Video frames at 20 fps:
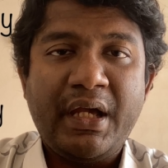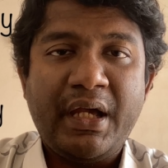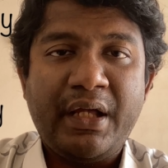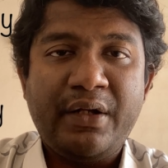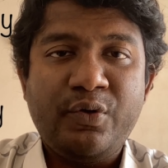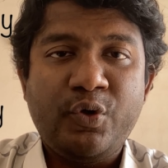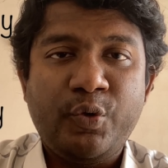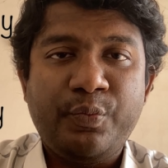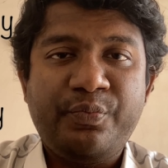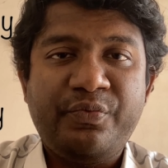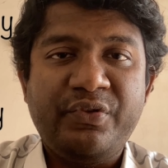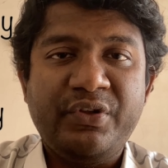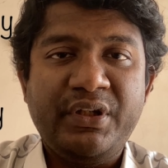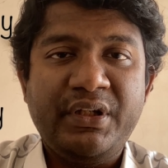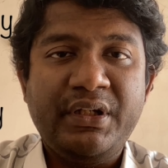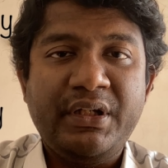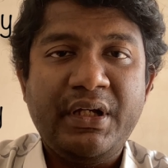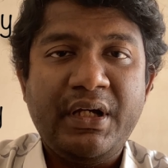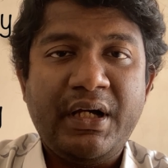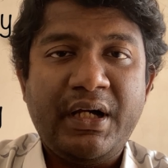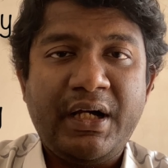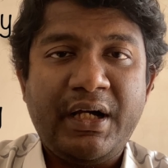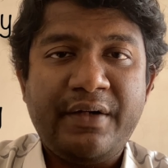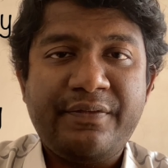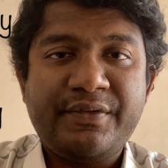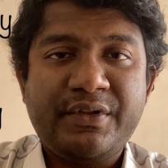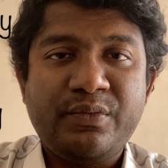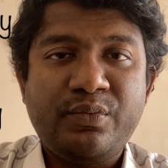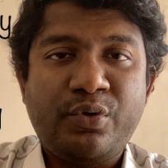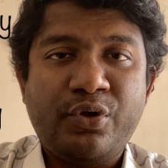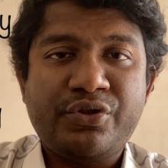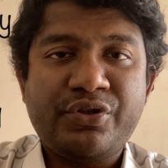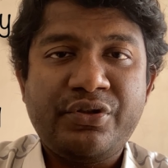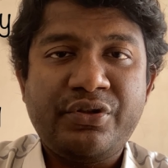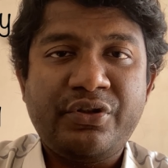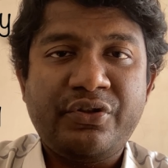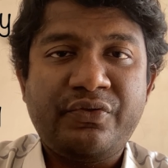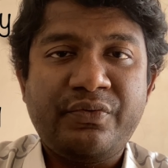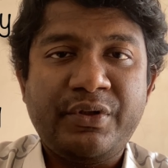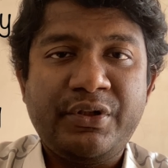and hopefully after watching
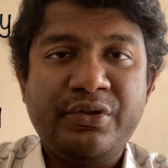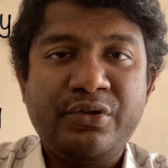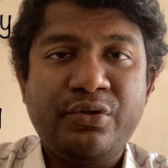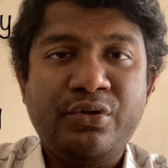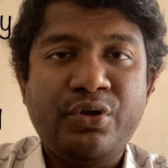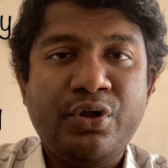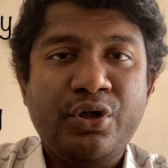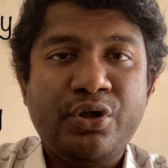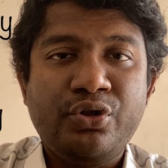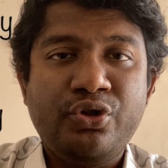this video,